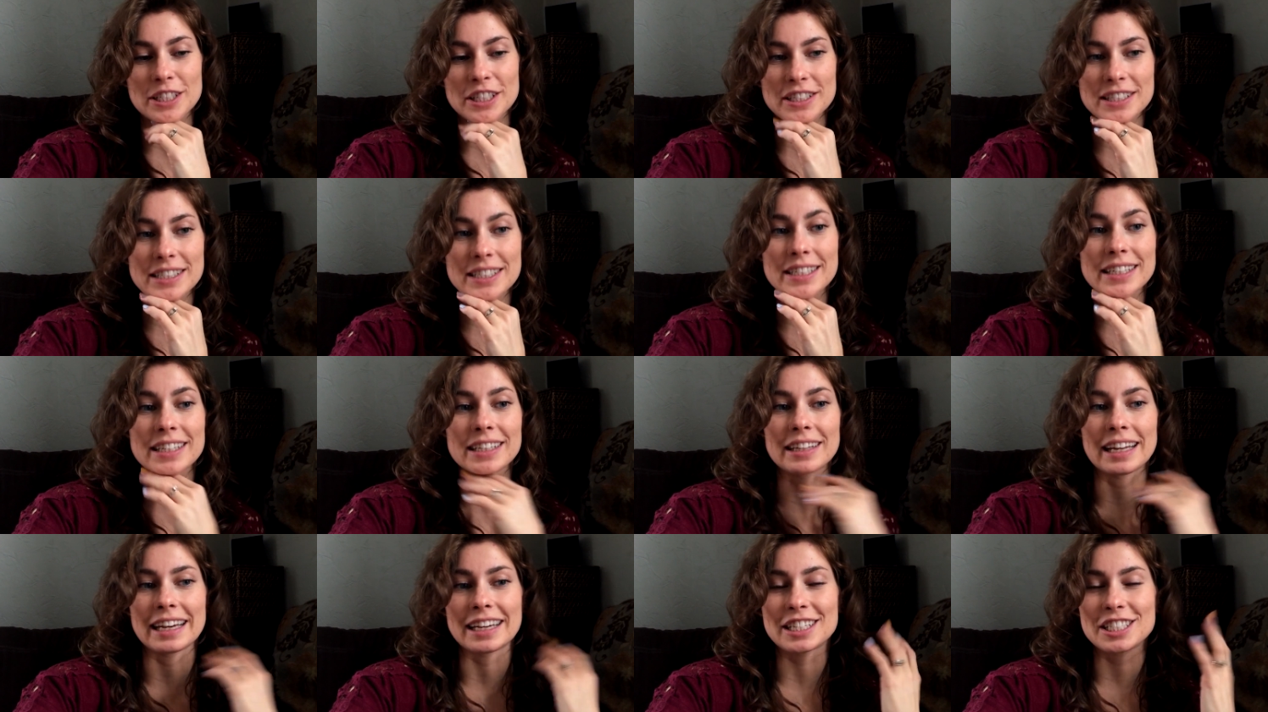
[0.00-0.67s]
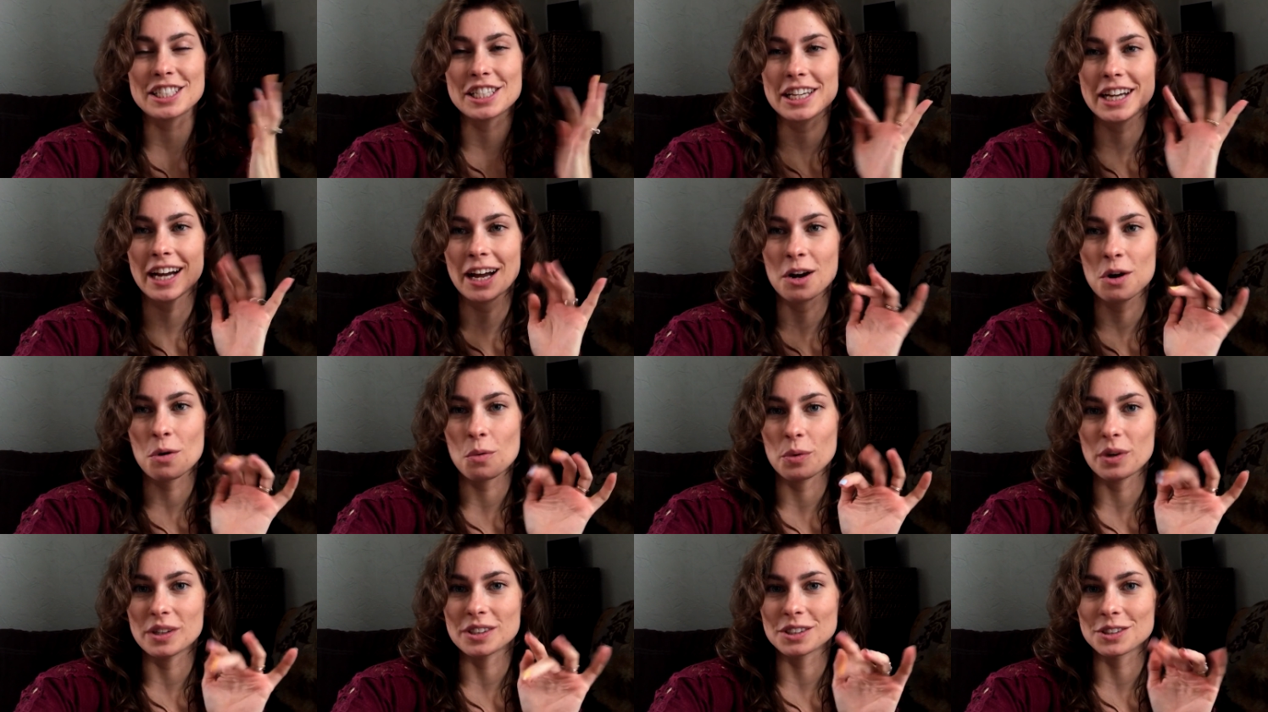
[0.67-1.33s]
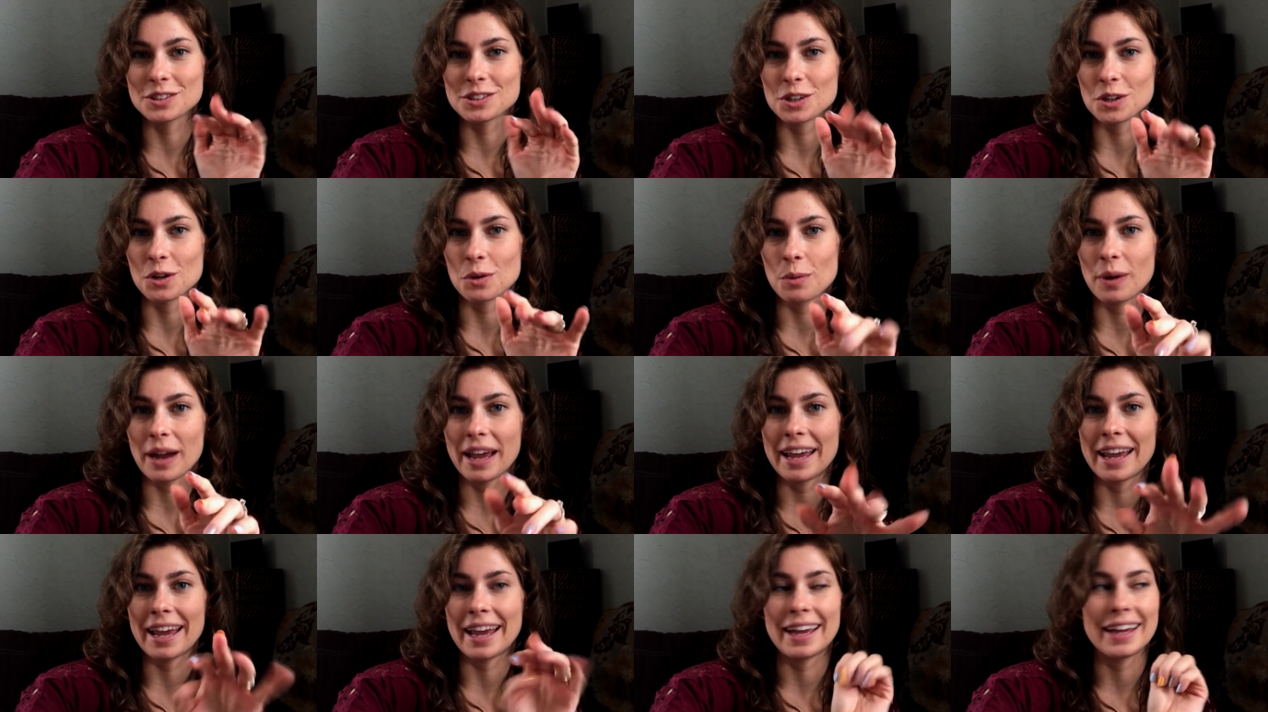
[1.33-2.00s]
just like she kind of weasels her
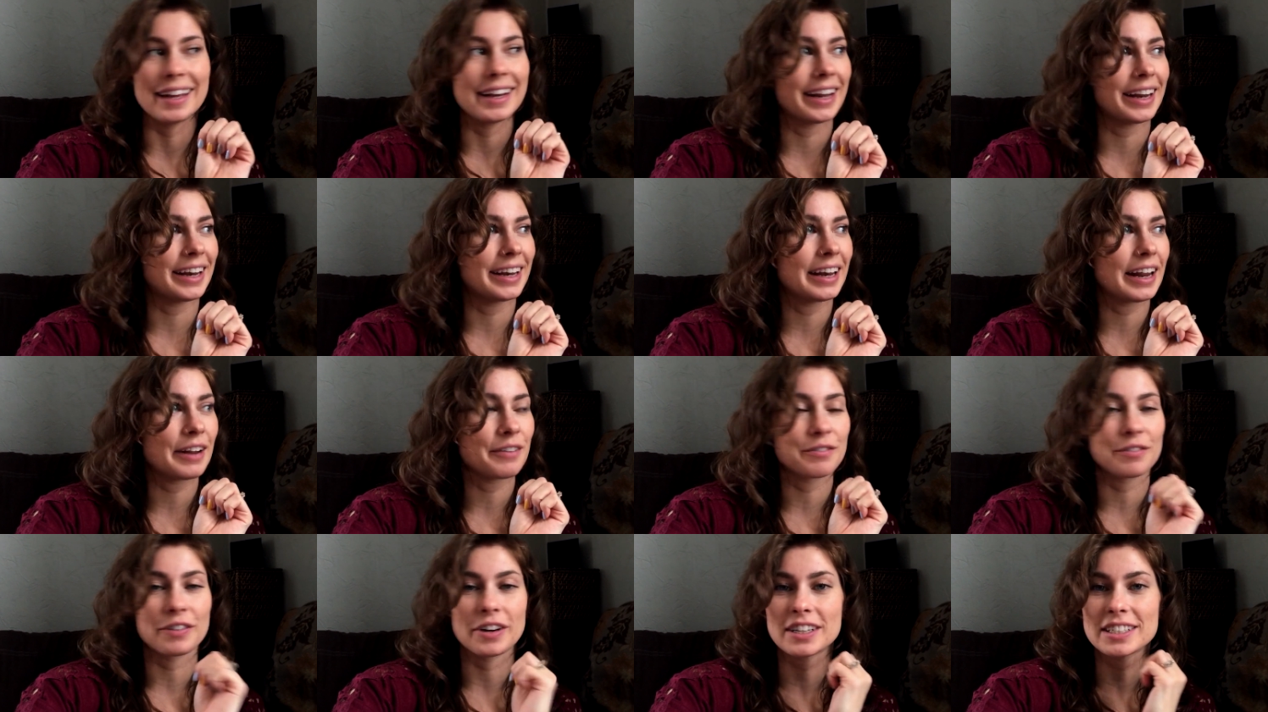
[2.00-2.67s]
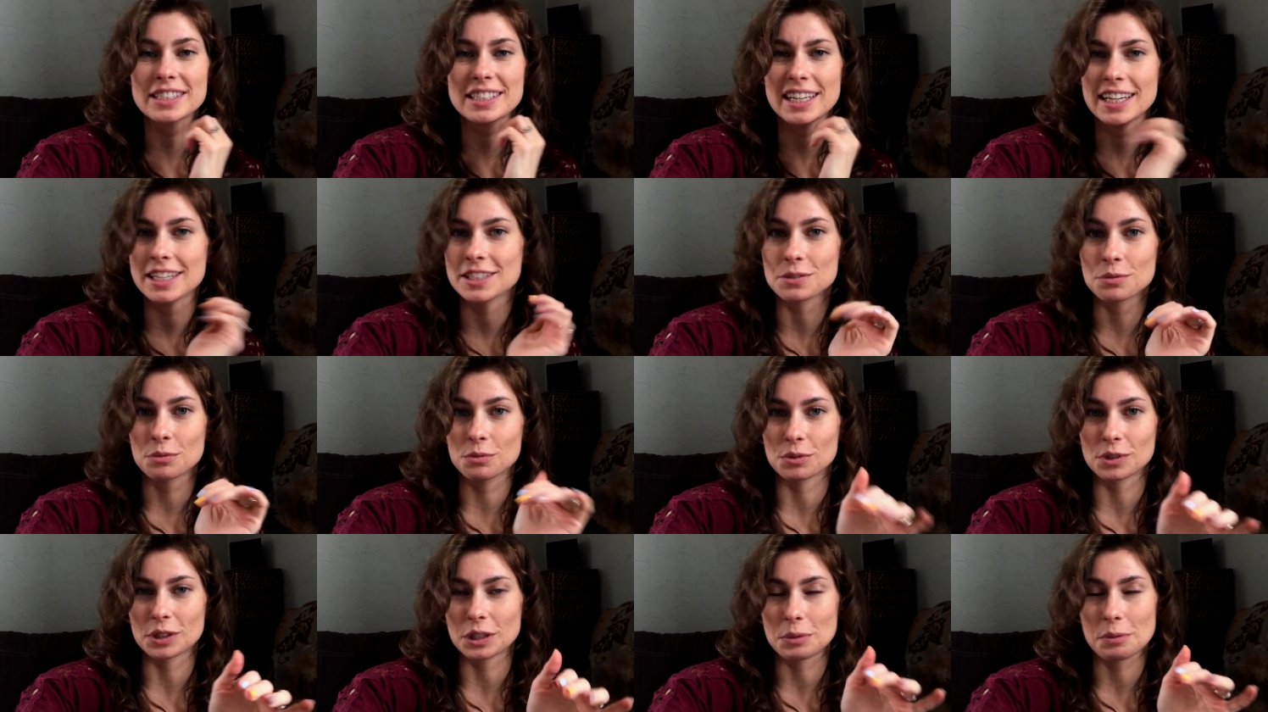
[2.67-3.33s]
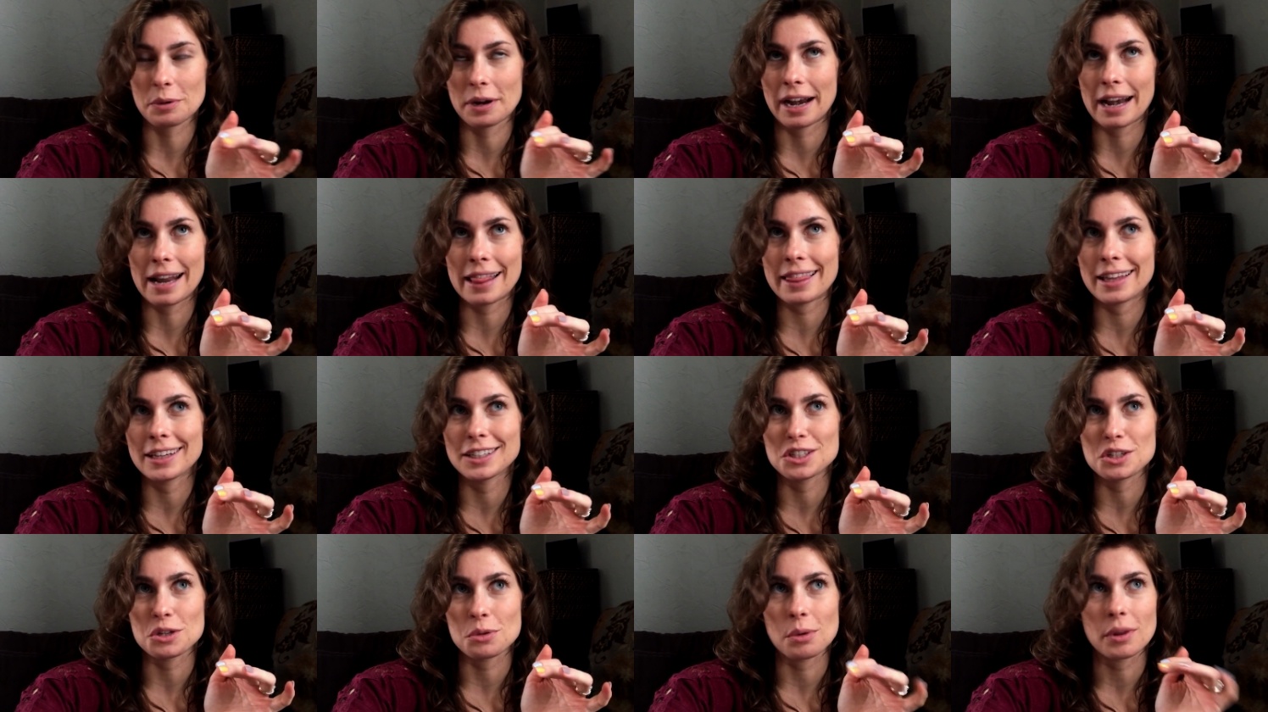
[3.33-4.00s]
way in and at first he doesn't really want
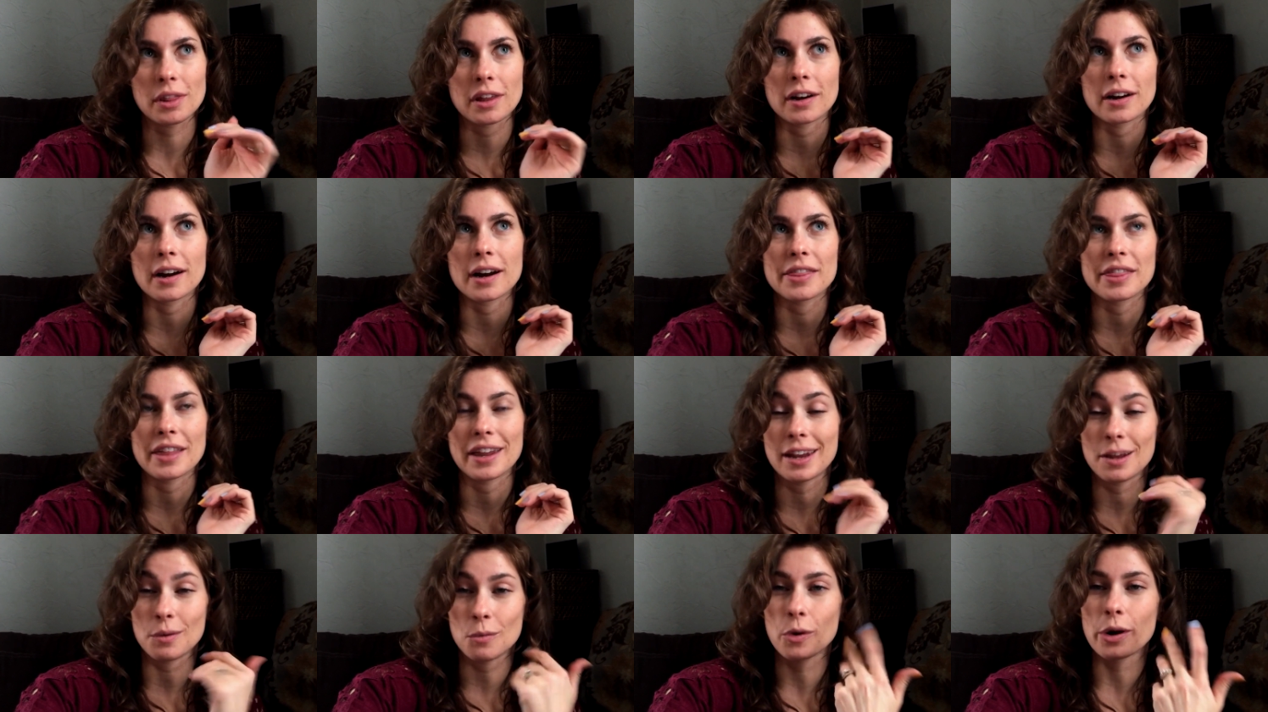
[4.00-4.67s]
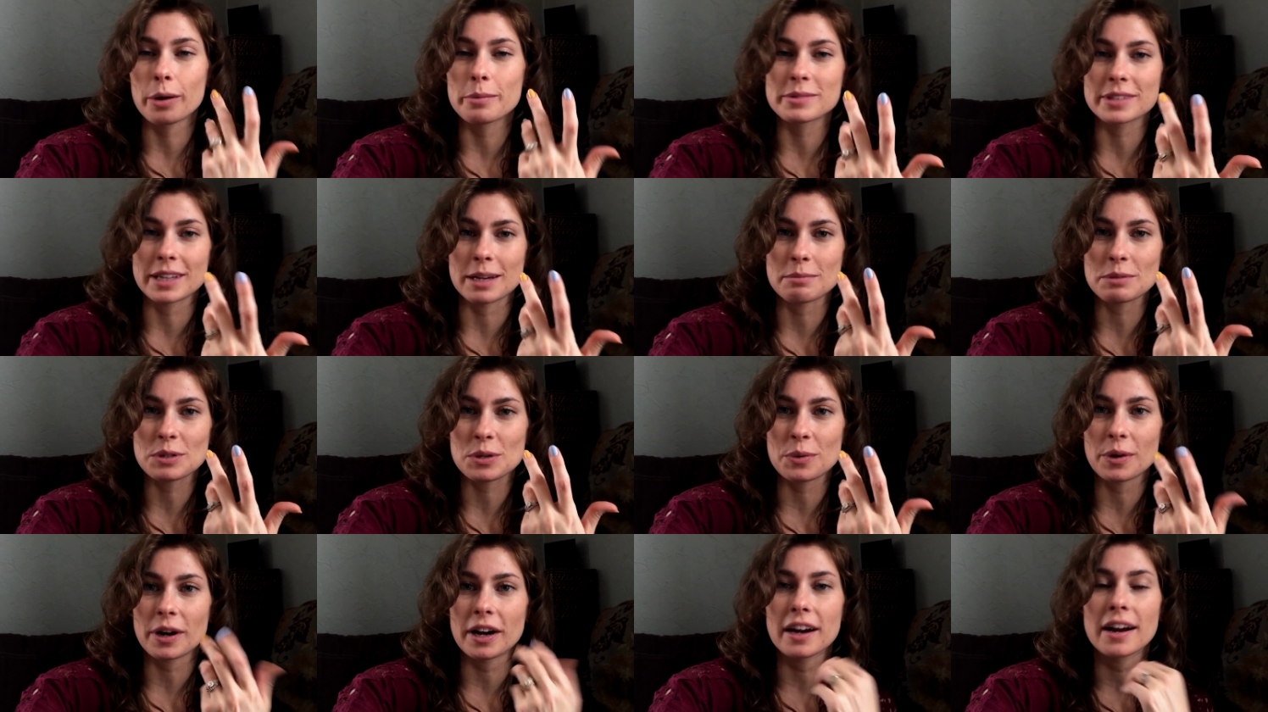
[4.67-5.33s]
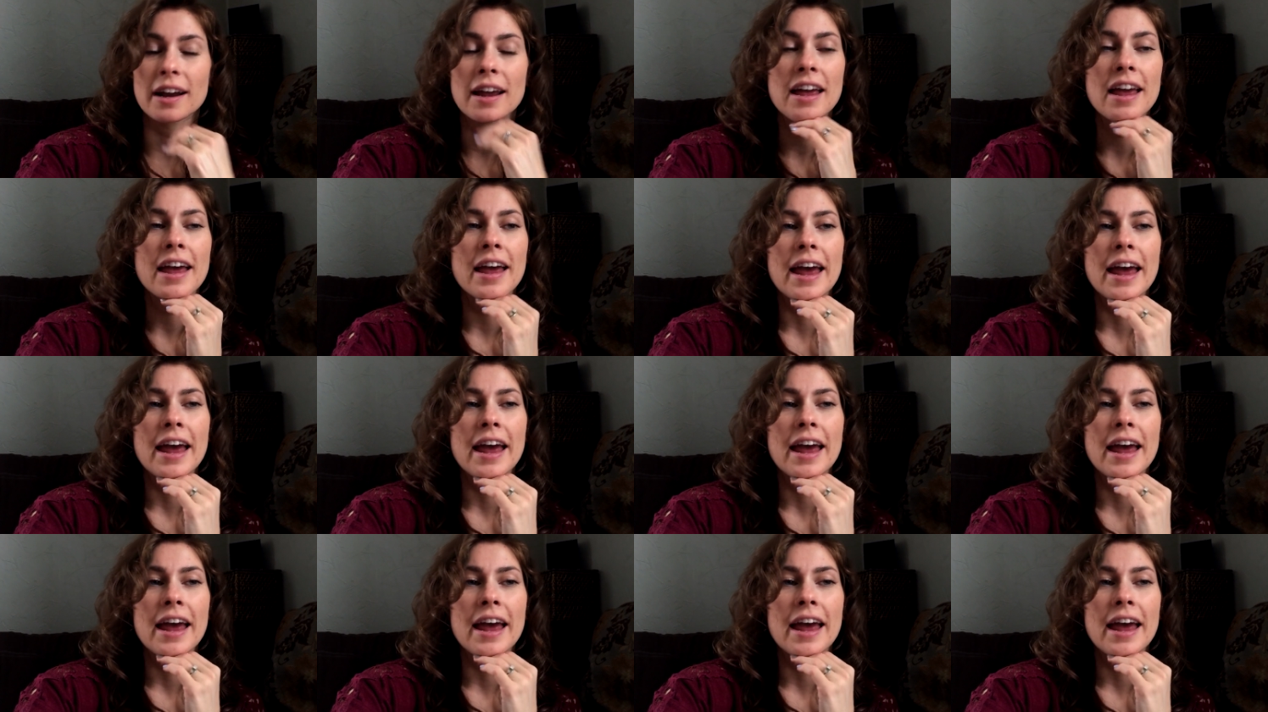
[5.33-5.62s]
anything to do with her and then he warms up to her.